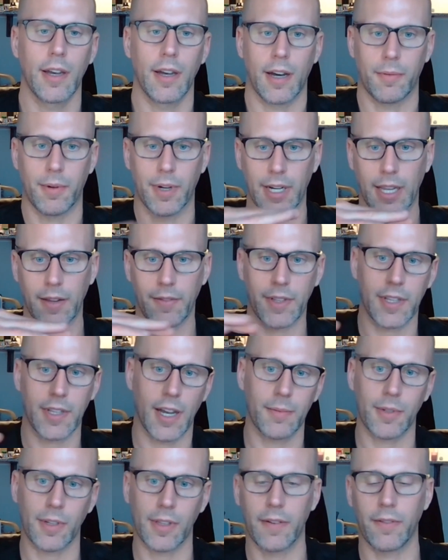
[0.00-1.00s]
I want to give it
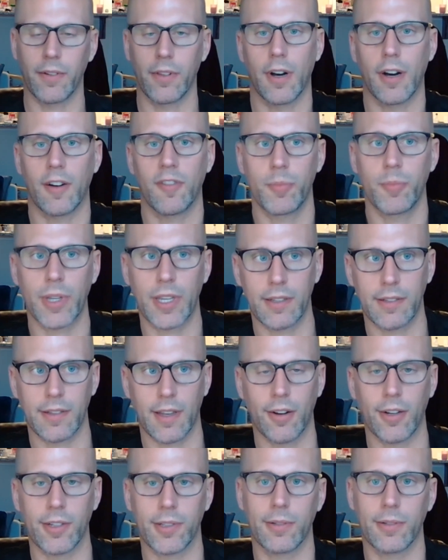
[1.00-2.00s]
time to level off because I
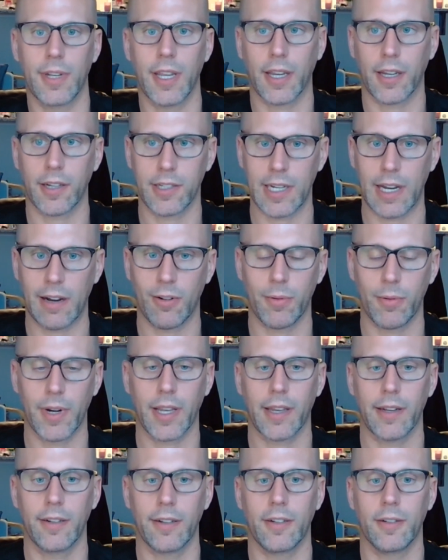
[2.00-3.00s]
also take a shower when I
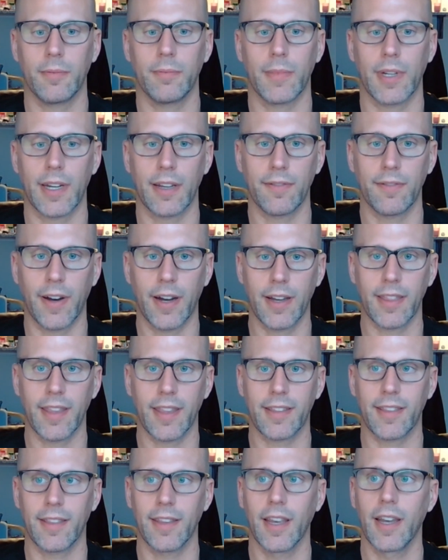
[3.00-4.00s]
get home. And I find
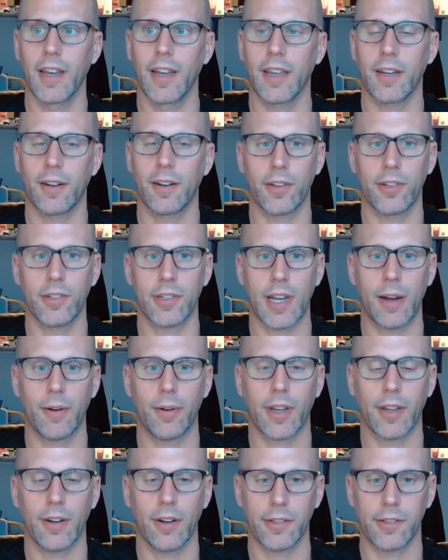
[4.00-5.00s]
that, the
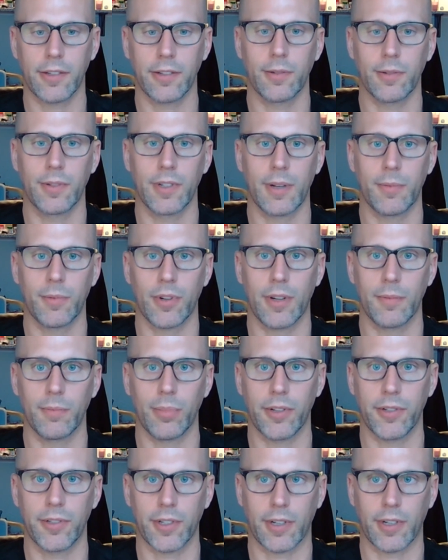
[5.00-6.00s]
shower can also do a number on
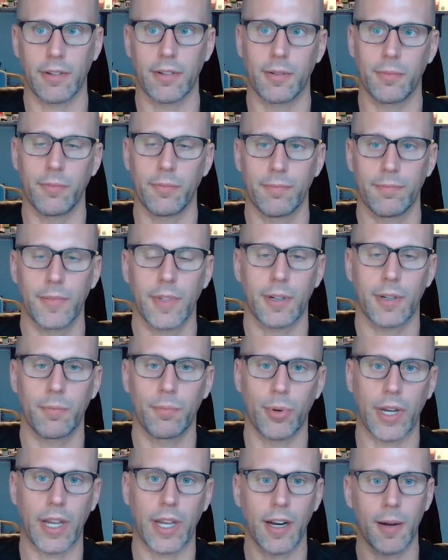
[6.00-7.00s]
blood sugar. It'll
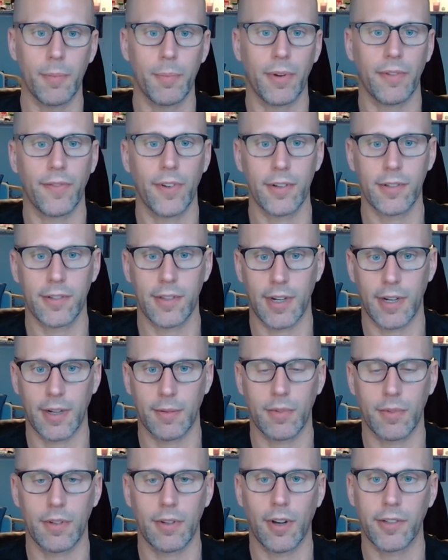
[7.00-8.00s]
bring it up at first and then
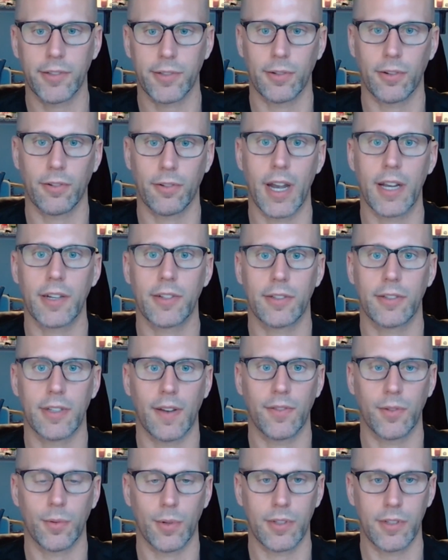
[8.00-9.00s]
it also crashes
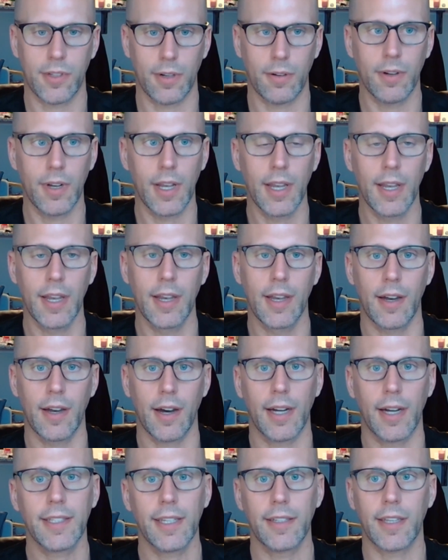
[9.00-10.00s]
afterwards. So
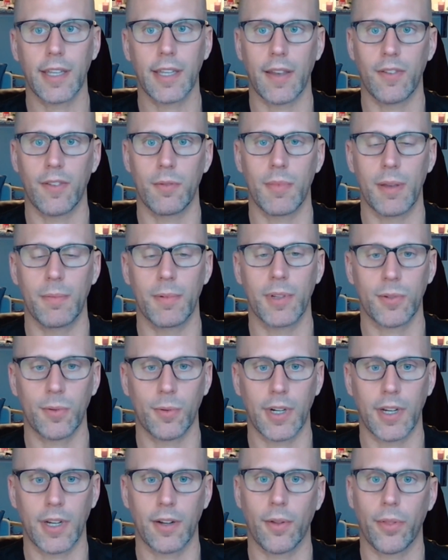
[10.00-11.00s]
I tend to give it maybe
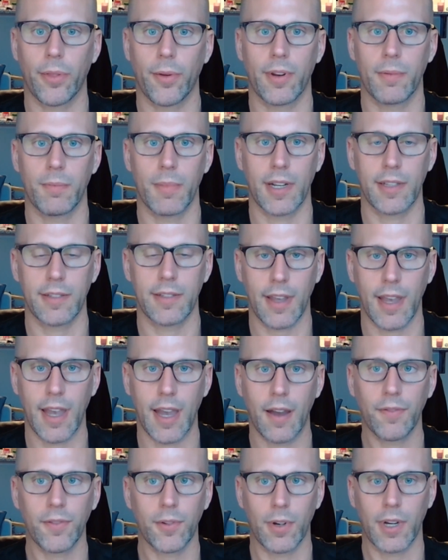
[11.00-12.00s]
20 or 30 minutes
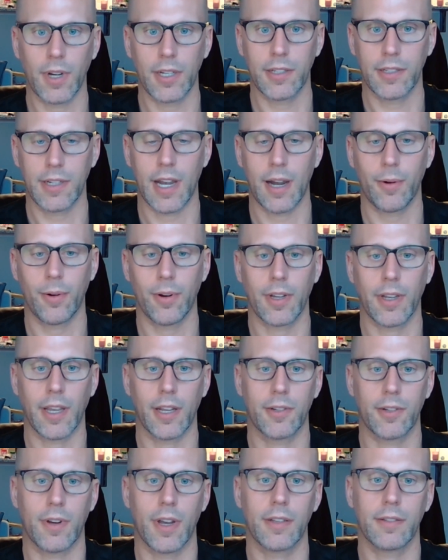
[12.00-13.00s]
after I shower and
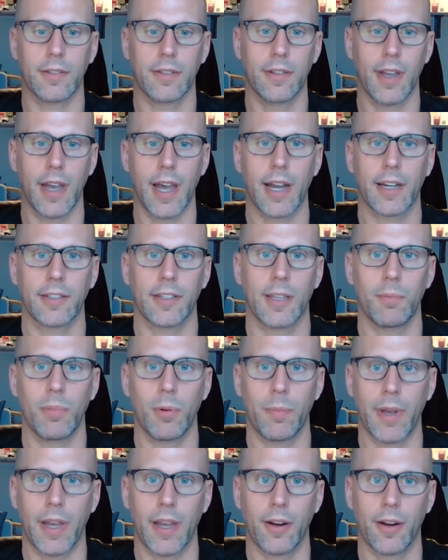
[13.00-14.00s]
get dressed to actually
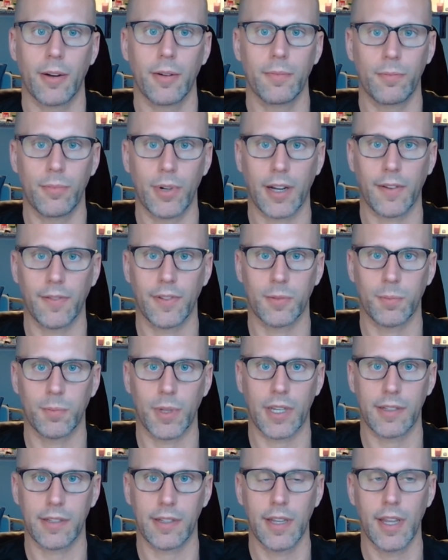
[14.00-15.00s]
prepare breakfast
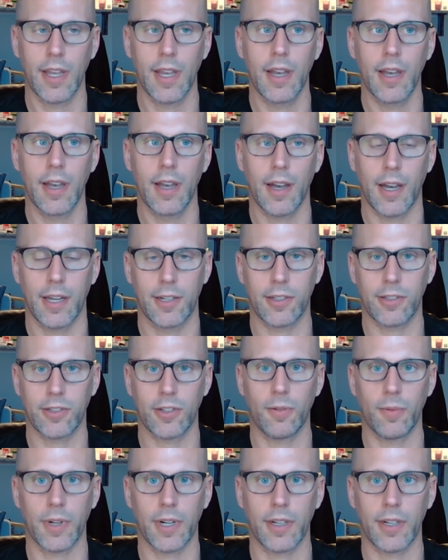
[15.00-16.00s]
because I just
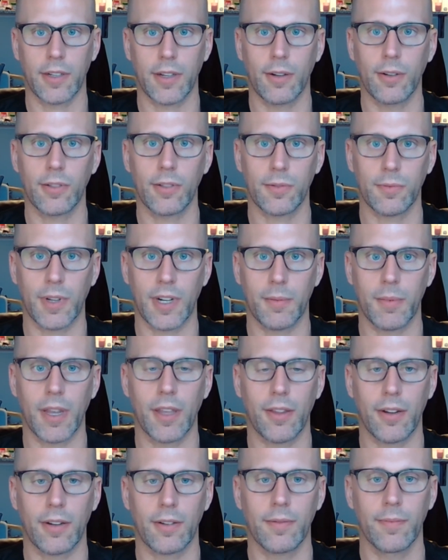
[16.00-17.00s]
don't want to dose when I'm
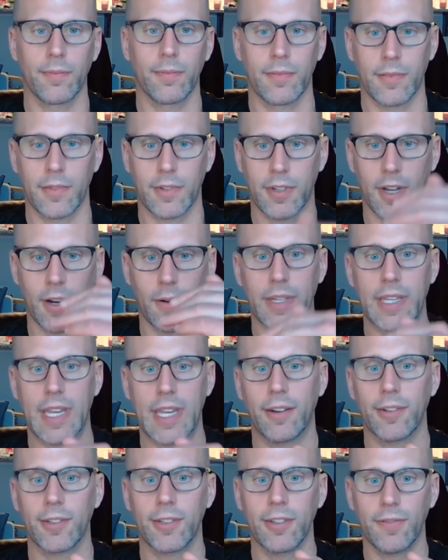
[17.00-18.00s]
either going
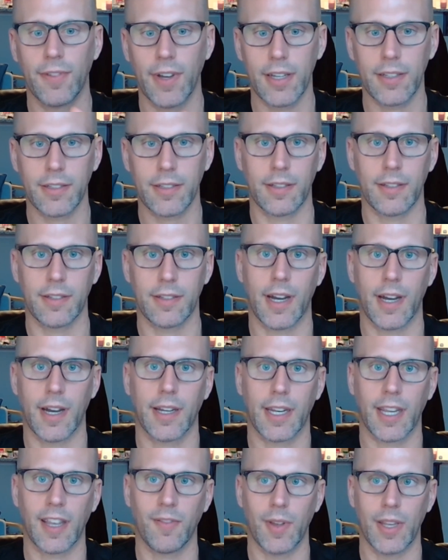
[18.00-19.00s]
down too fast because it's not
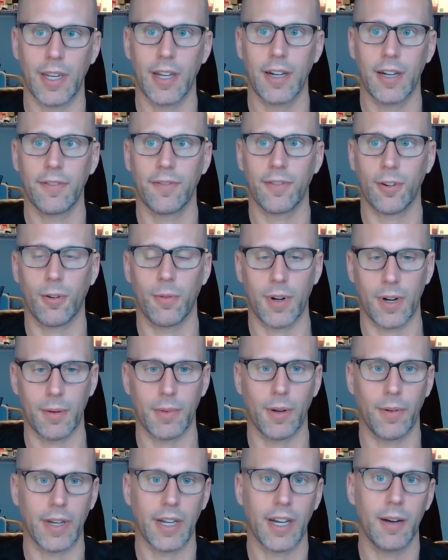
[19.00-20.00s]
going to give me enough or when I'm
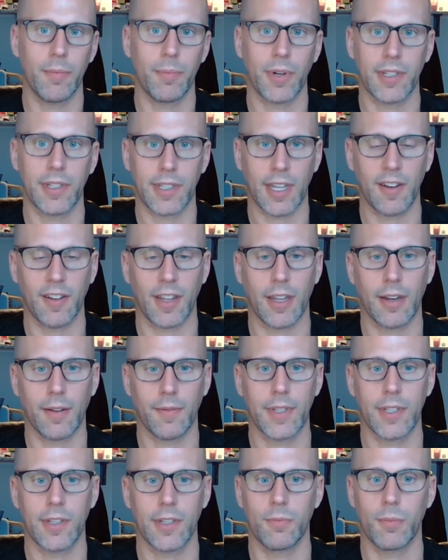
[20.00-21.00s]
going up and it's going to give
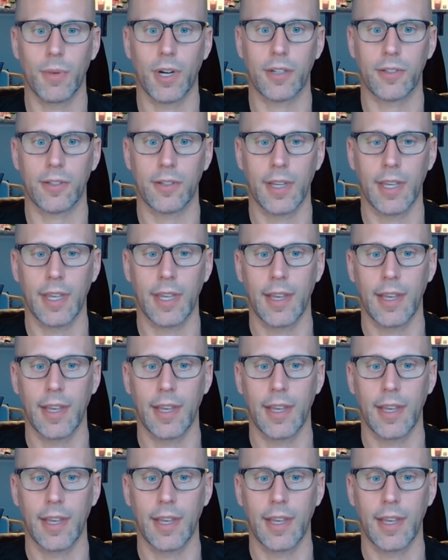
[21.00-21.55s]
me too much.